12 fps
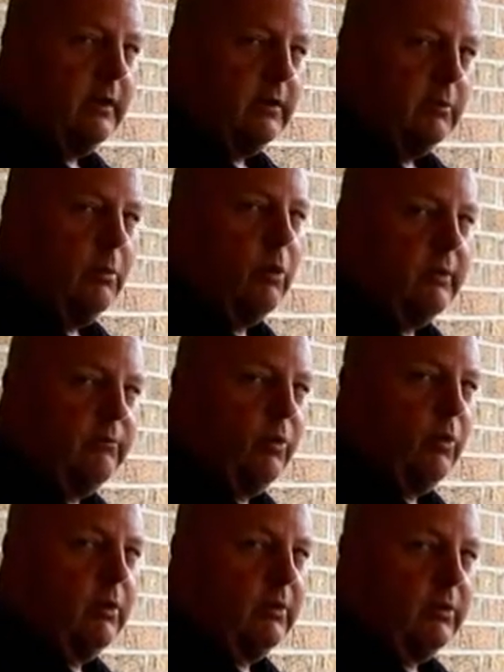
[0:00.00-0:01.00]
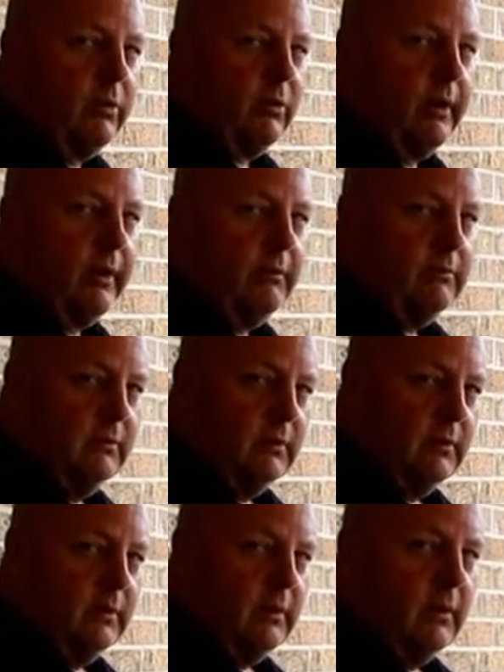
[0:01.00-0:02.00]
a little more than 400 degree
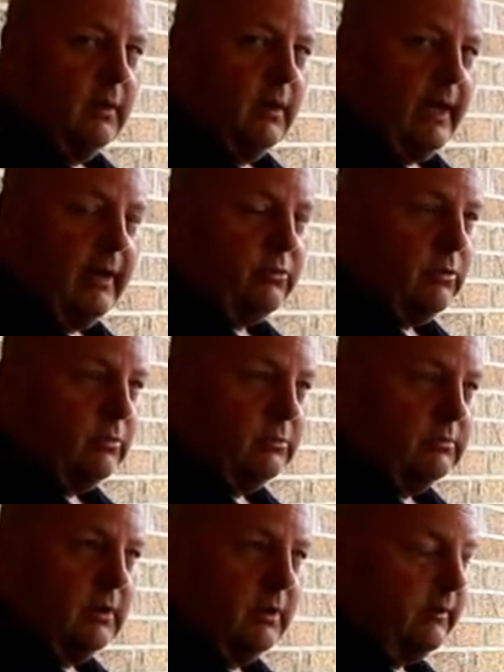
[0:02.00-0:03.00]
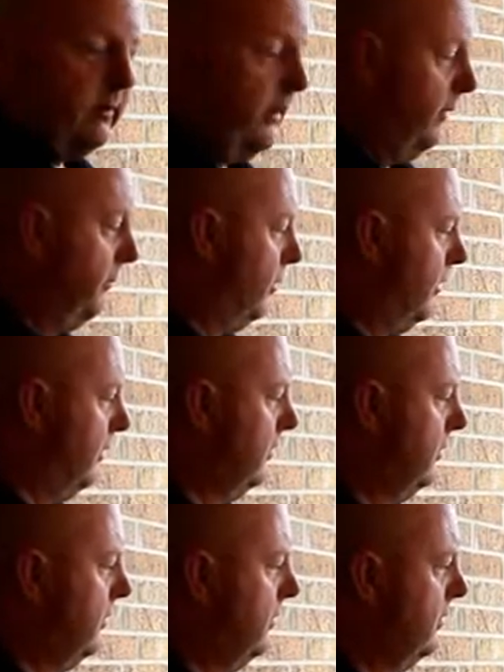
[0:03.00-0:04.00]
actual temp on
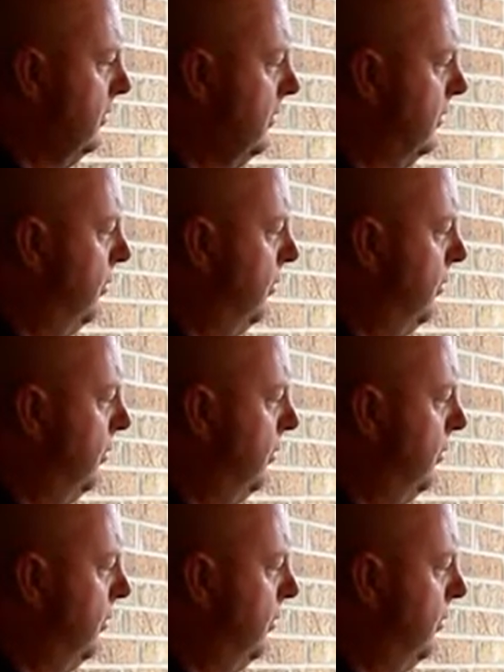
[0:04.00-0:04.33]
the